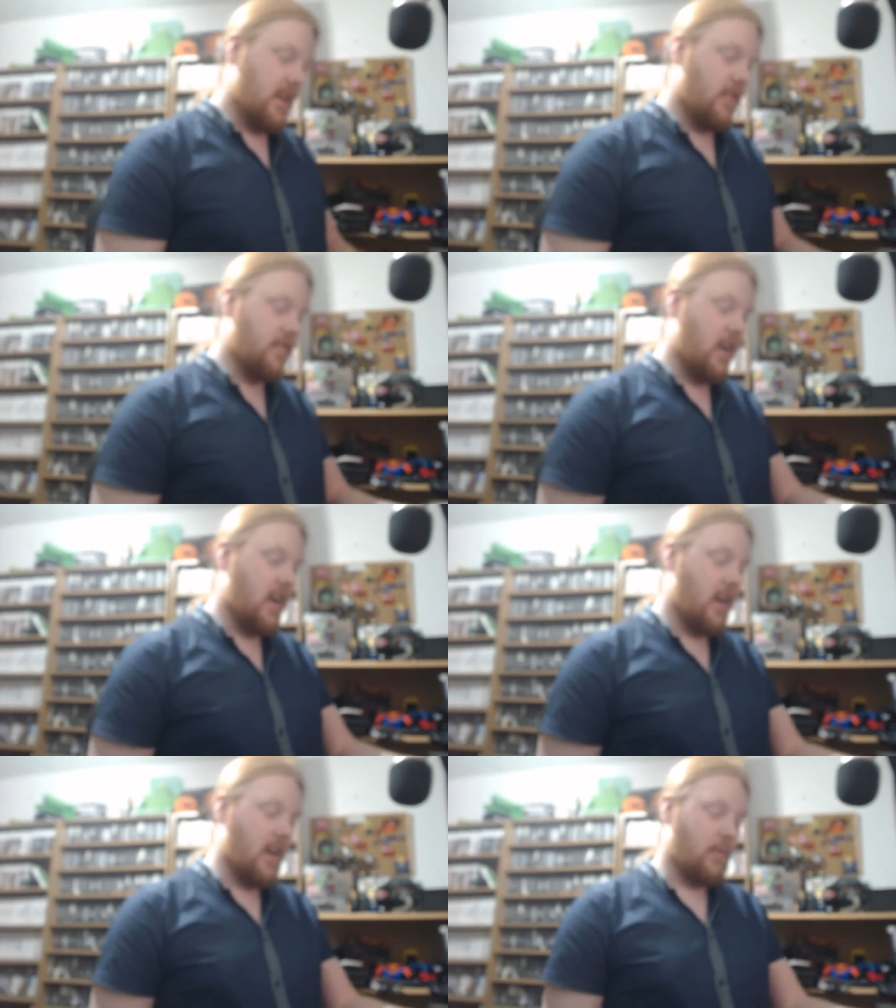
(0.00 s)

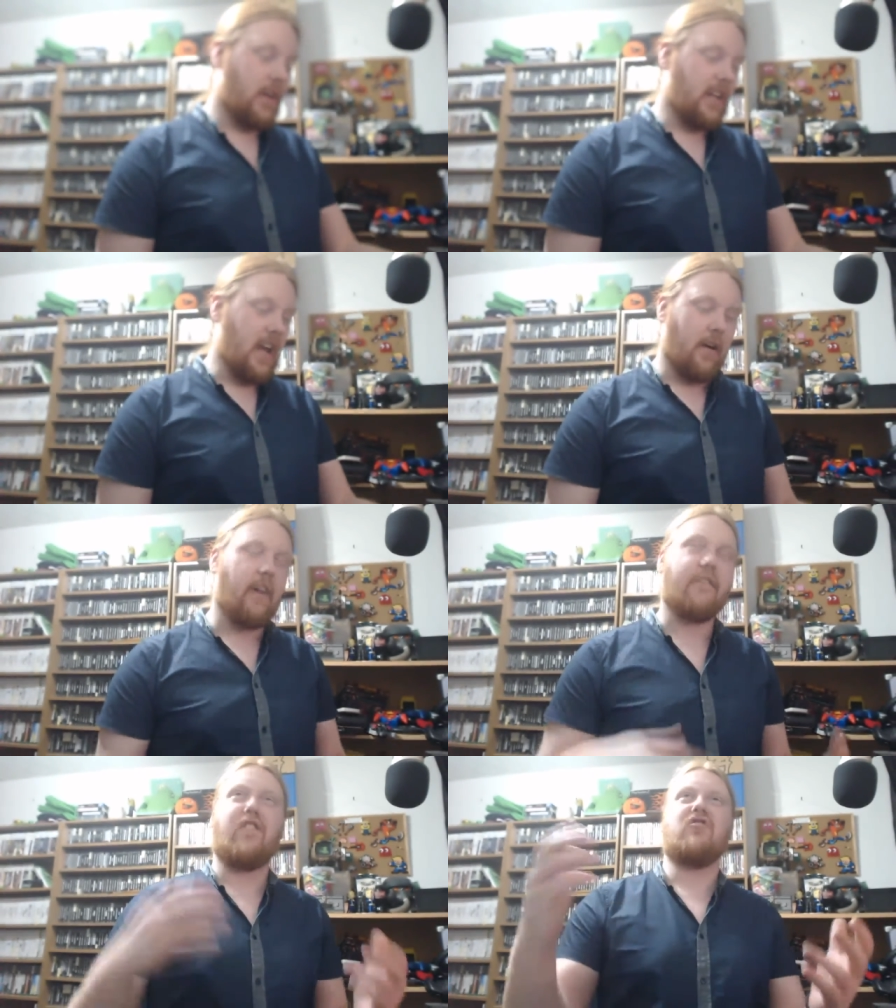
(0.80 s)
Hurrah! We now
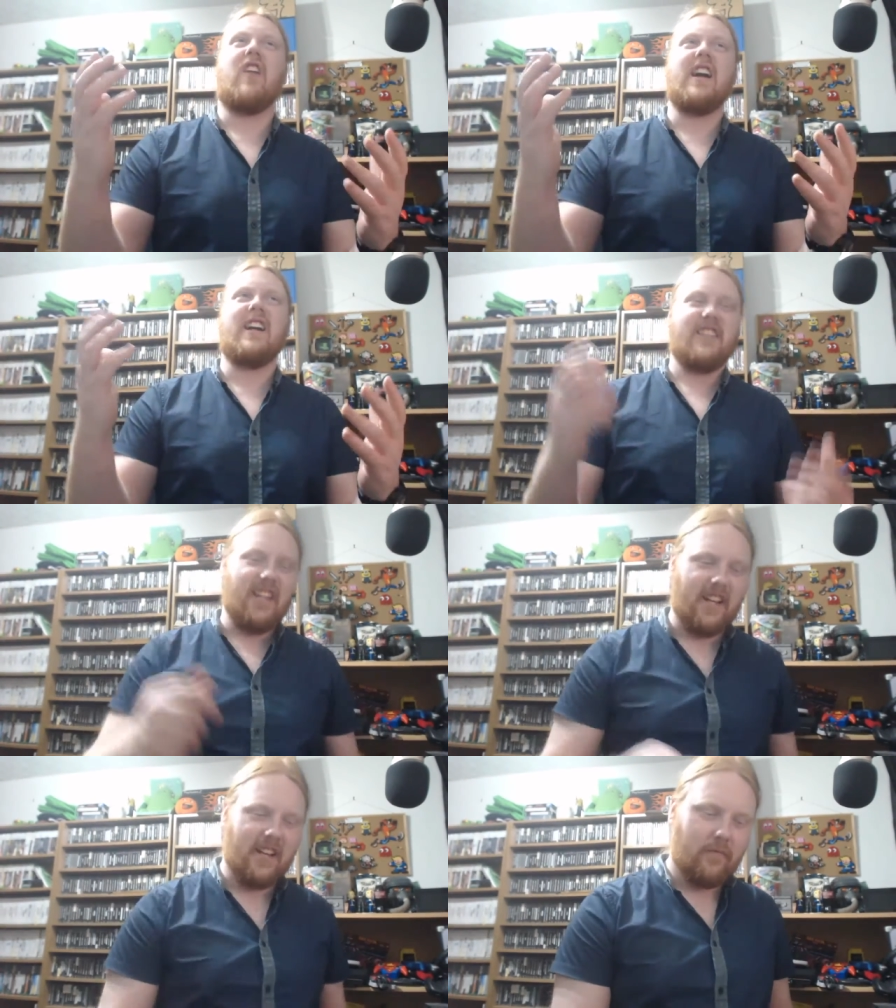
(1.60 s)
have
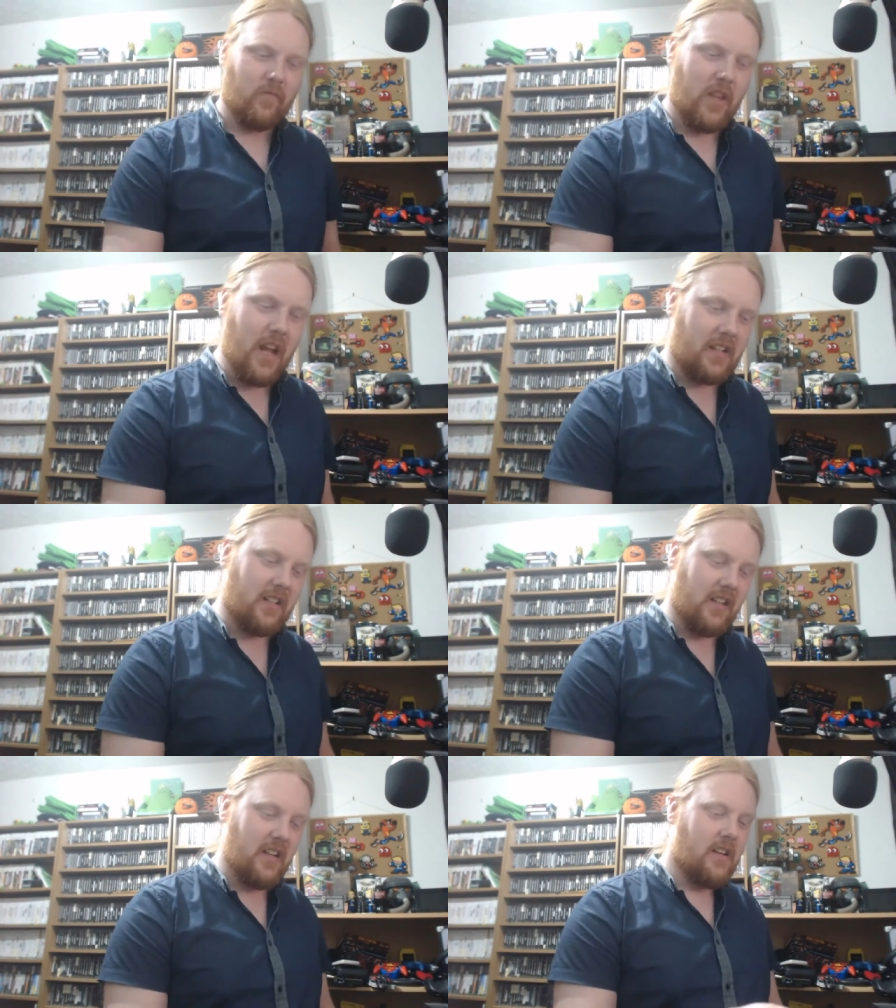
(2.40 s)
variety.
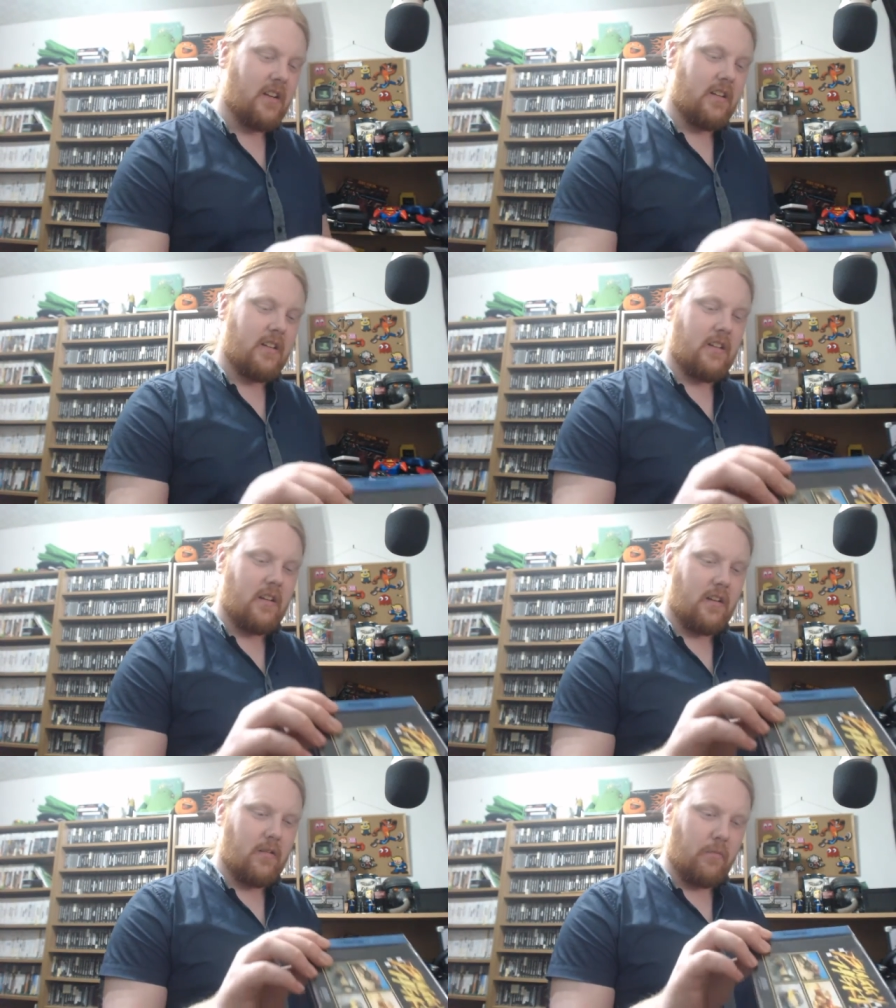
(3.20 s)
Next,
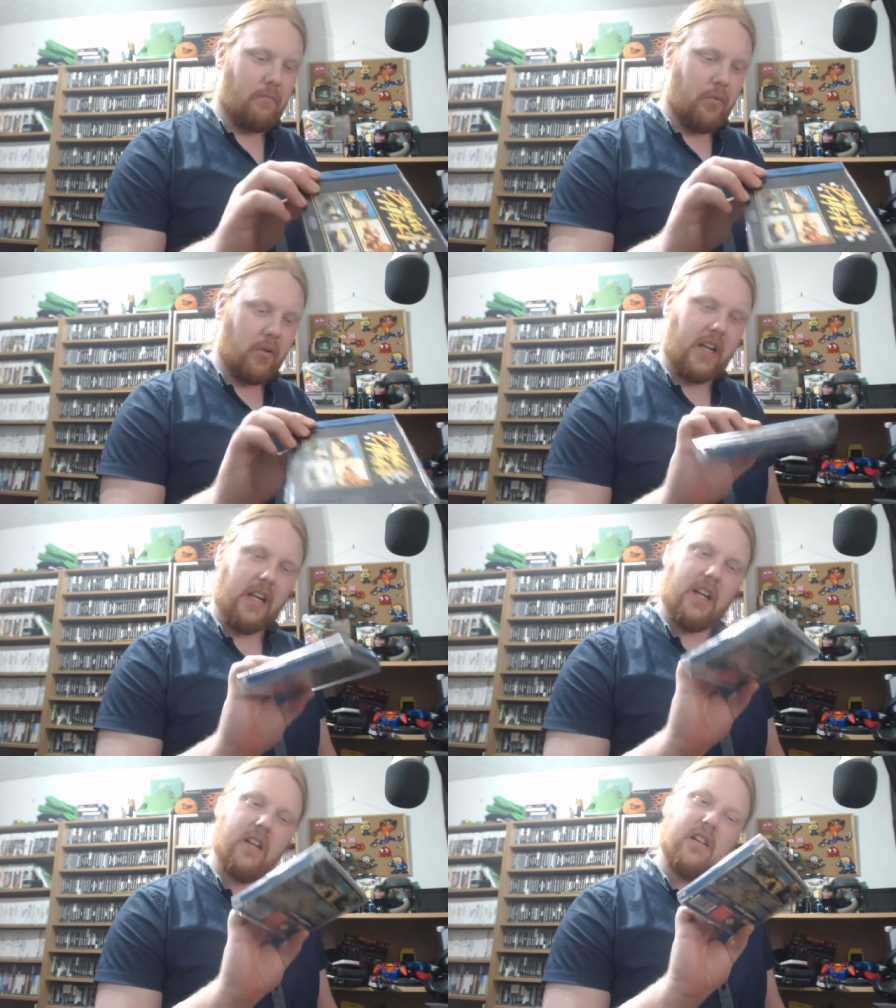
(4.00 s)

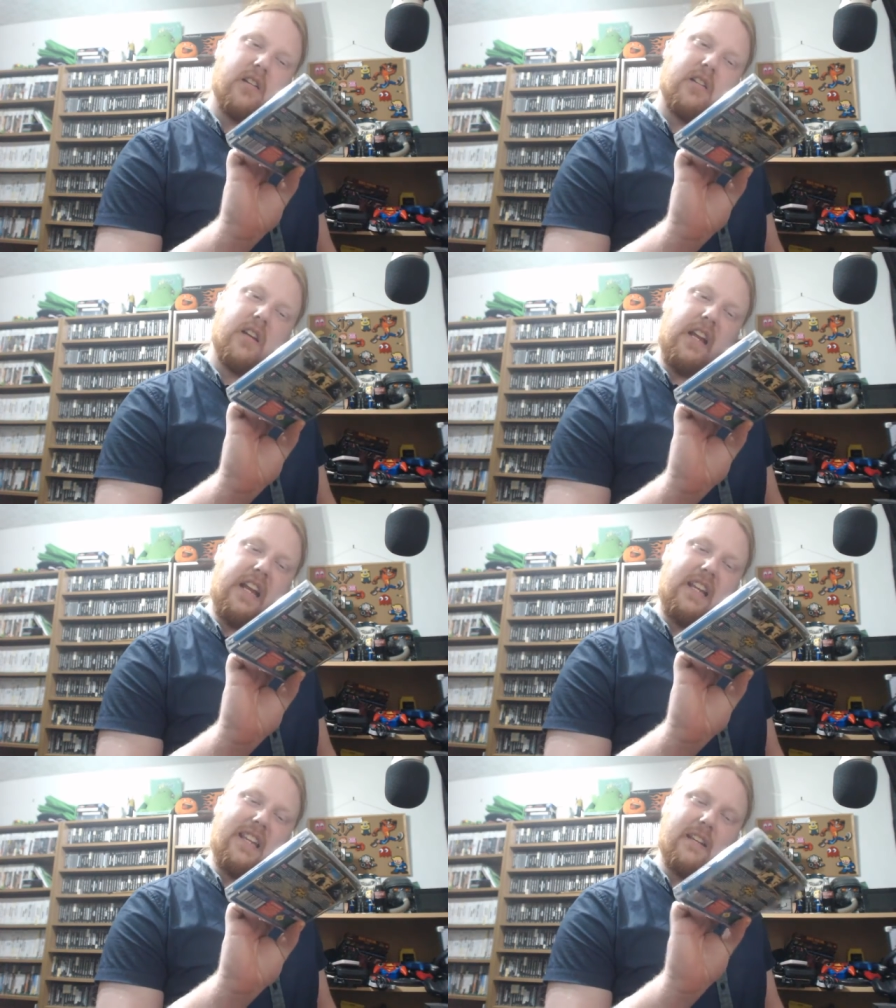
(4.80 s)
Buggy
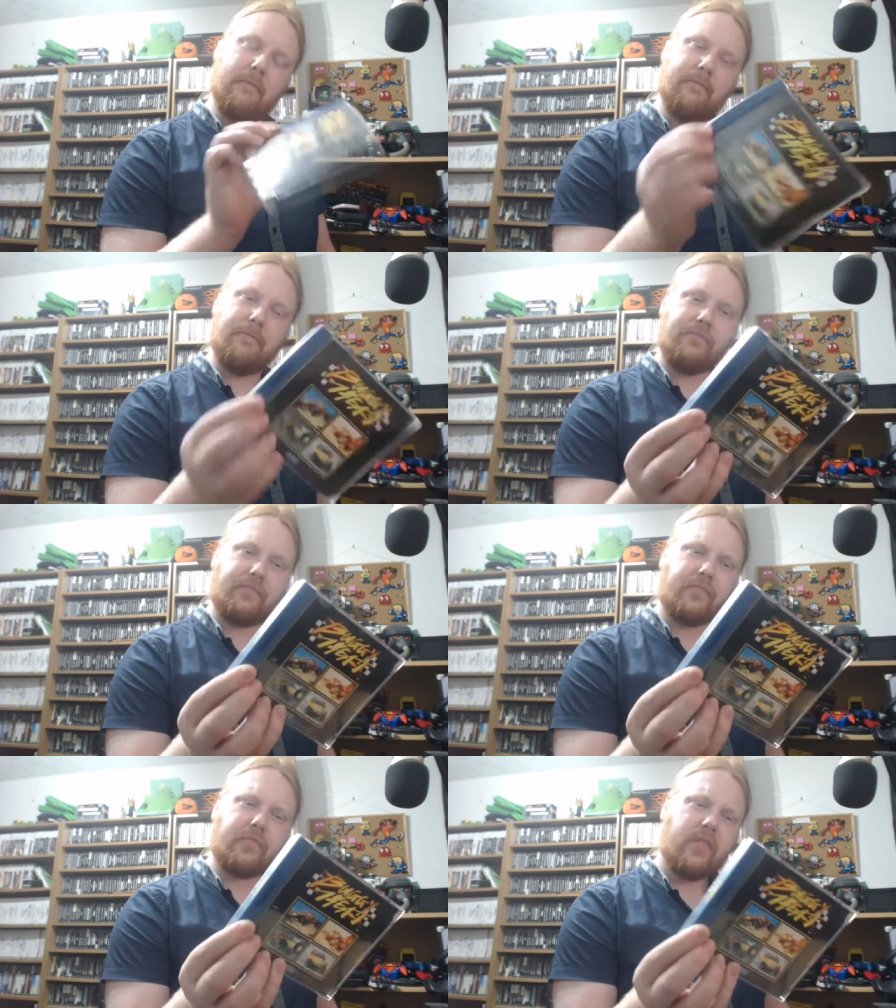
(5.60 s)
Heat.
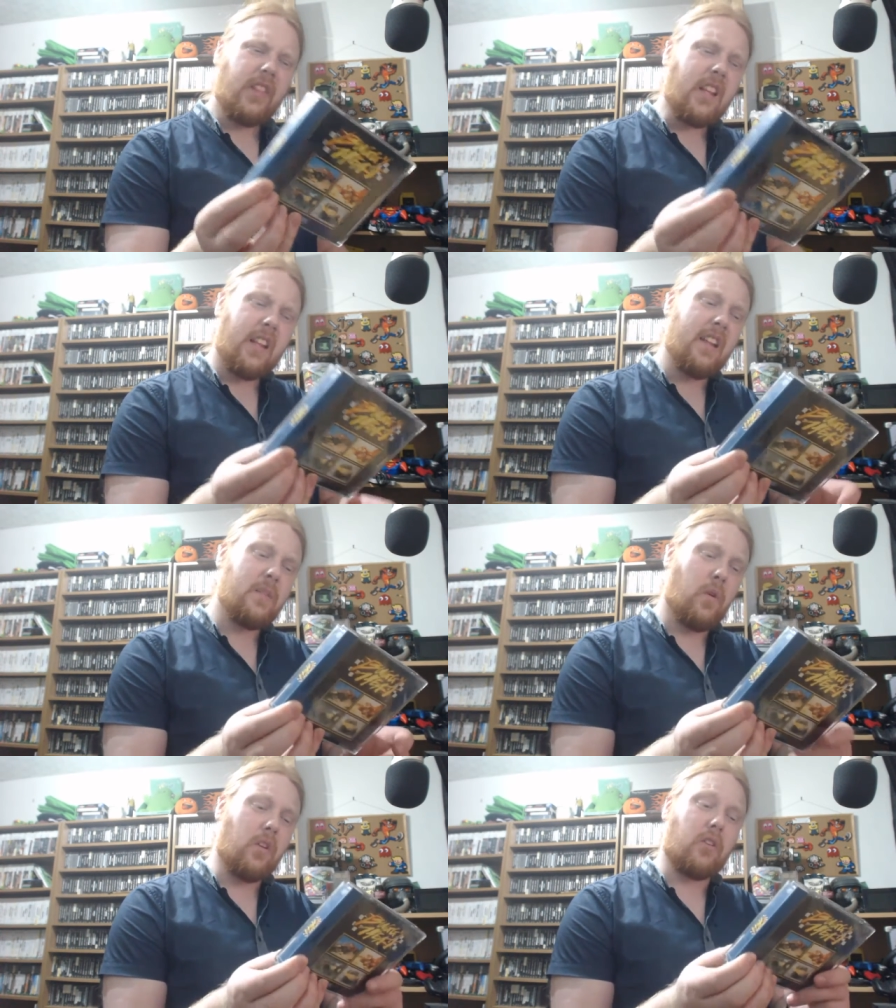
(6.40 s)
Now
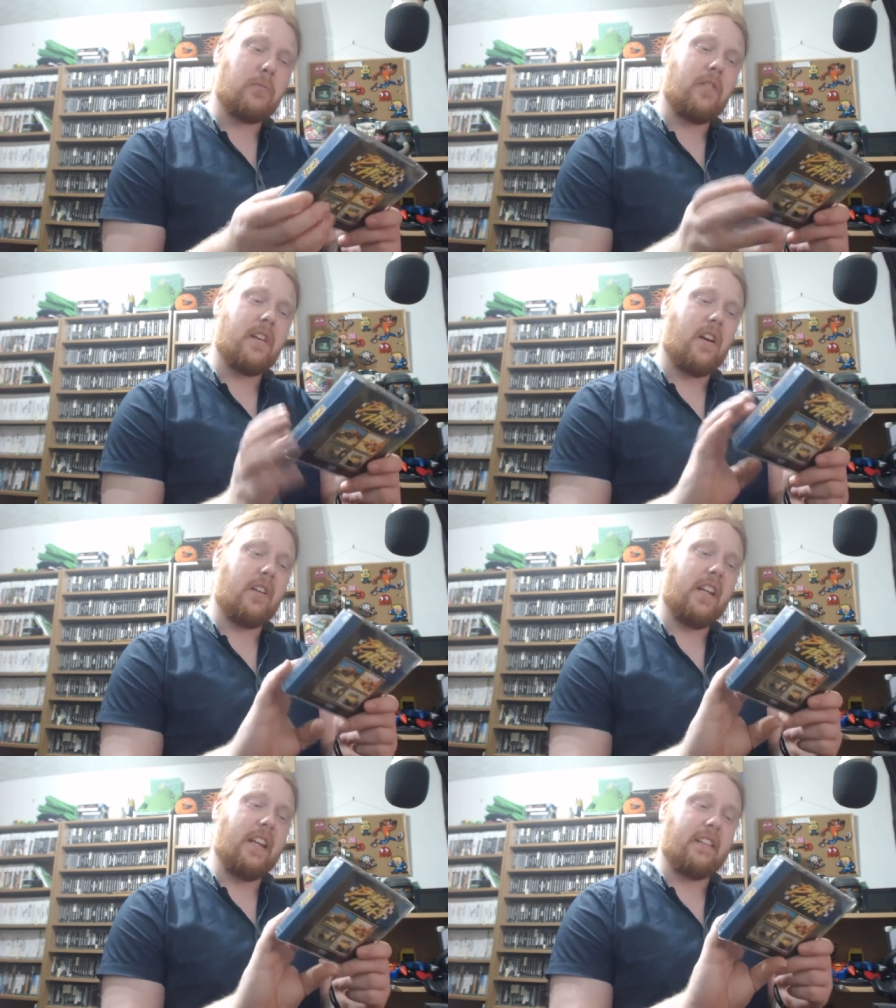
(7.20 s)
this one looks pretty
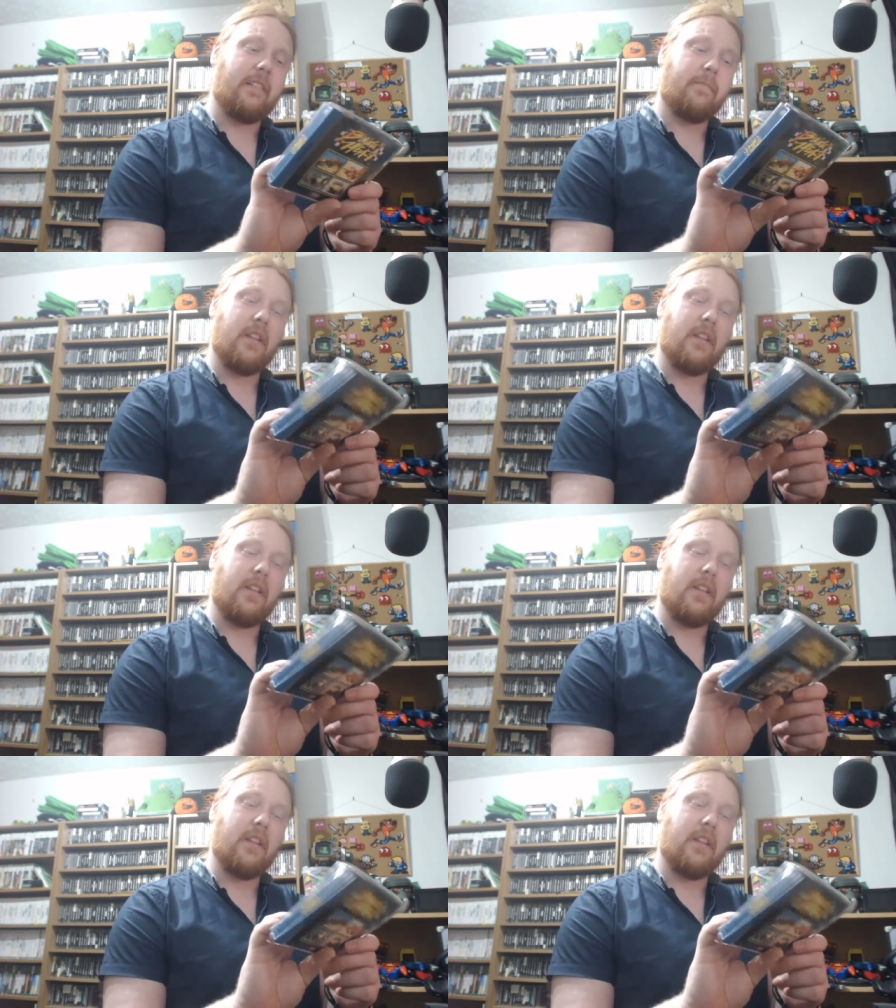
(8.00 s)
darn neat